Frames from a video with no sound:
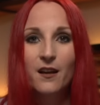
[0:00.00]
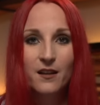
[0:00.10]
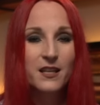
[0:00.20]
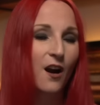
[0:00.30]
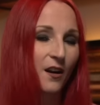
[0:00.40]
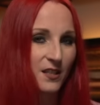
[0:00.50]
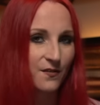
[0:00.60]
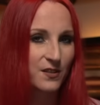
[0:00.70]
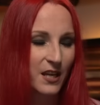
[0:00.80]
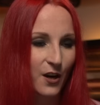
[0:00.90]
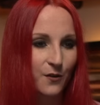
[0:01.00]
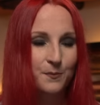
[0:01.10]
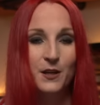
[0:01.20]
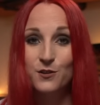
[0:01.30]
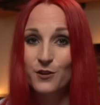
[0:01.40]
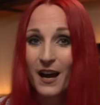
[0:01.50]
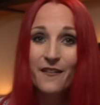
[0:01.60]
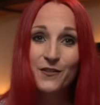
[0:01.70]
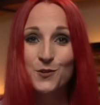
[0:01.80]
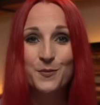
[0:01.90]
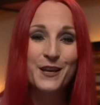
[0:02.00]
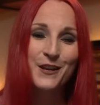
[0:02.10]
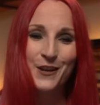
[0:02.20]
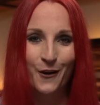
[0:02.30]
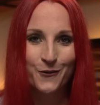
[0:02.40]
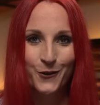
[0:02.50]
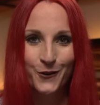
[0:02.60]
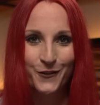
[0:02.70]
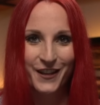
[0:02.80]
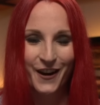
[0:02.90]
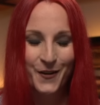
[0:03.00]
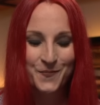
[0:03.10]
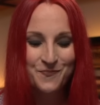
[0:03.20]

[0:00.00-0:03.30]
the octaves here because you have to be careful over there.